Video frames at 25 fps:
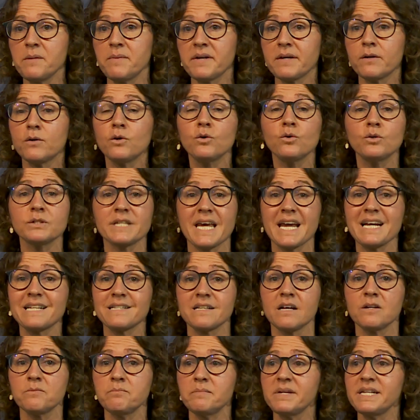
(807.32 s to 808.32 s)
been called
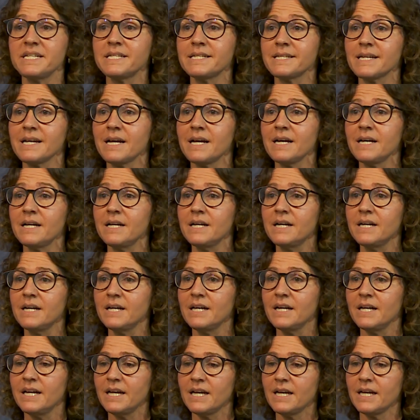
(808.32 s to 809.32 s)
exiled media,
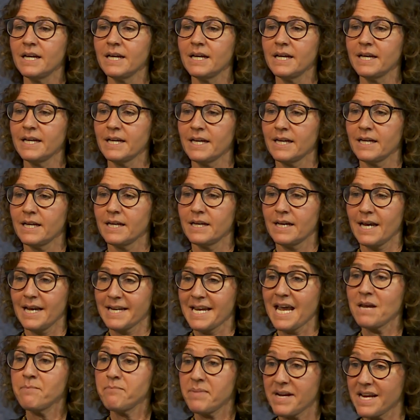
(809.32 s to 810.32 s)

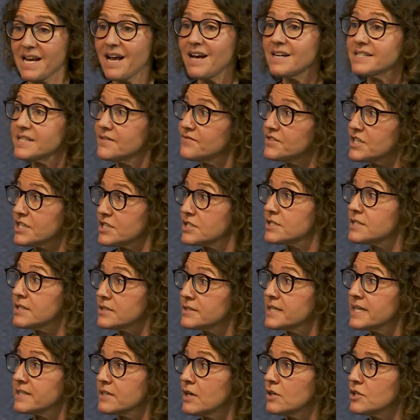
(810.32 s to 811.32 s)
again, because of digital
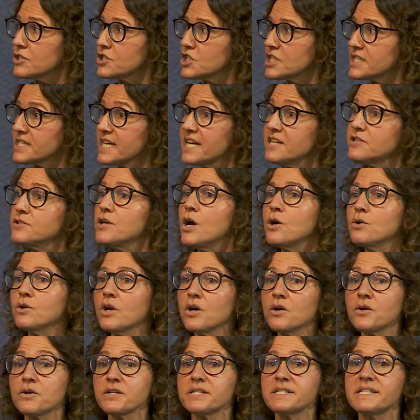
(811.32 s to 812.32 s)
technologies, it no
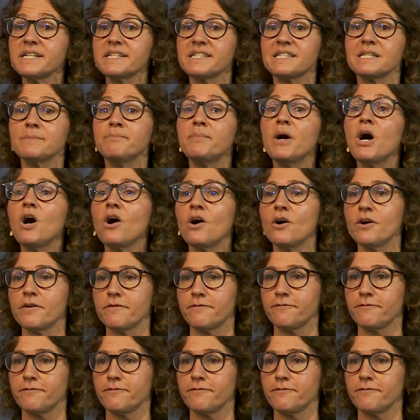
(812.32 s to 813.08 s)
longer sits apart